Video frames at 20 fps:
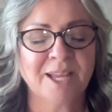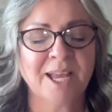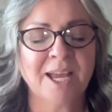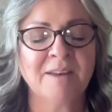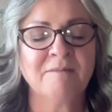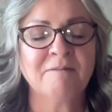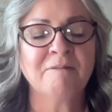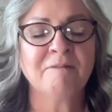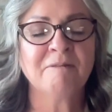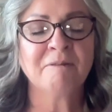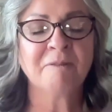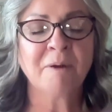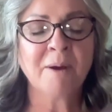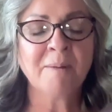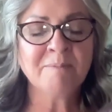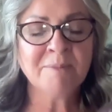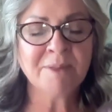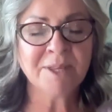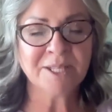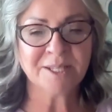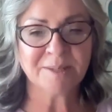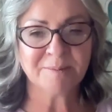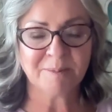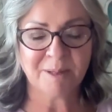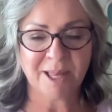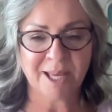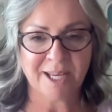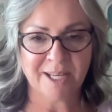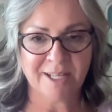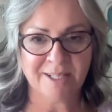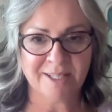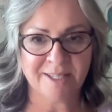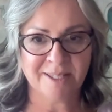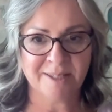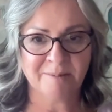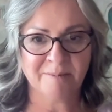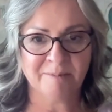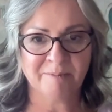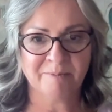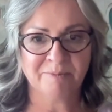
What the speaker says: And from this place,